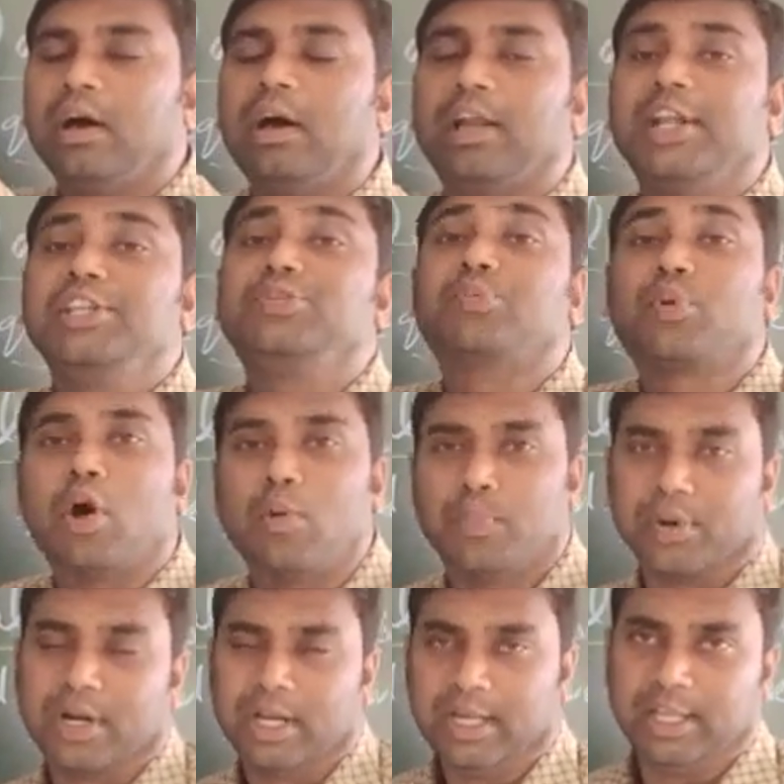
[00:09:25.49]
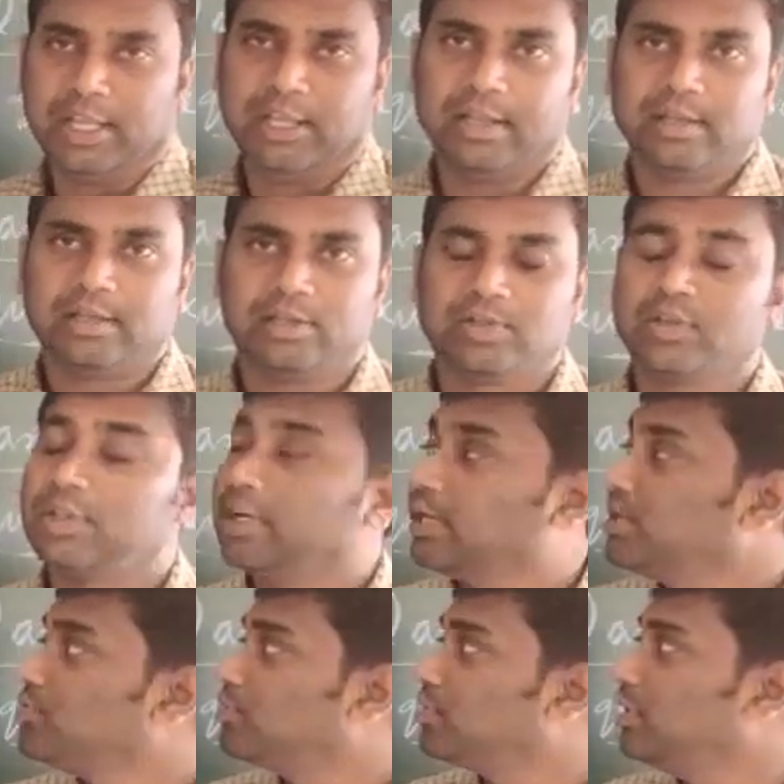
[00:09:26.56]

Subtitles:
arrange properly. So that is